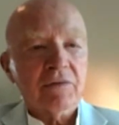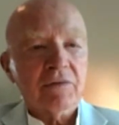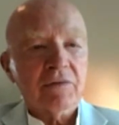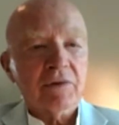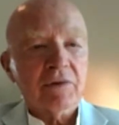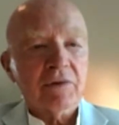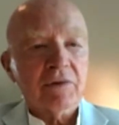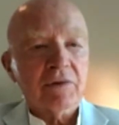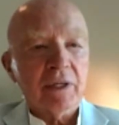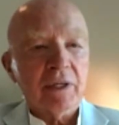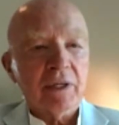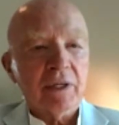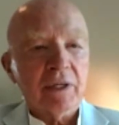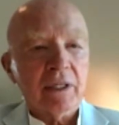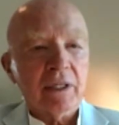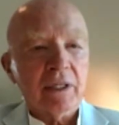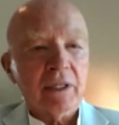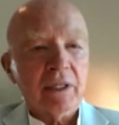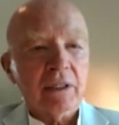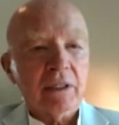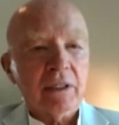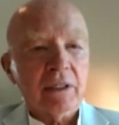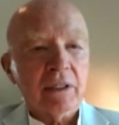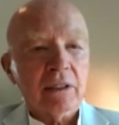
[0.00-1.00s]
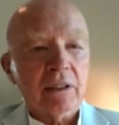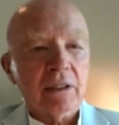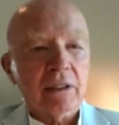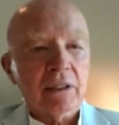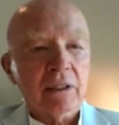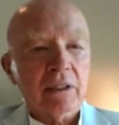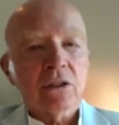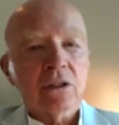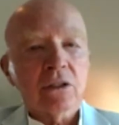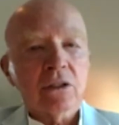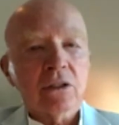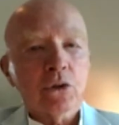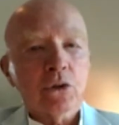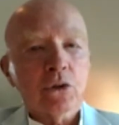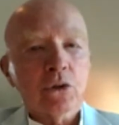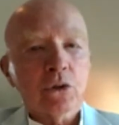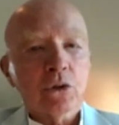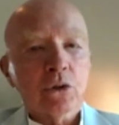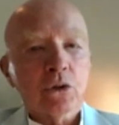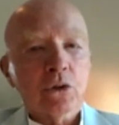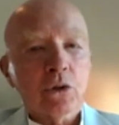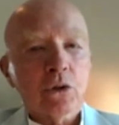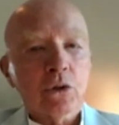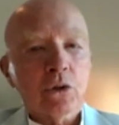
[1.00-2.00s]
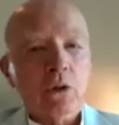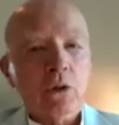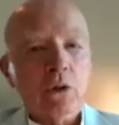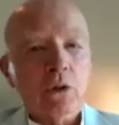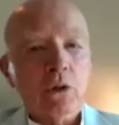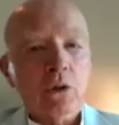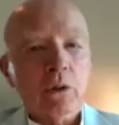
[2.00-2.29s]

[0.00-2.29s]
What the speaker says: And Europe and America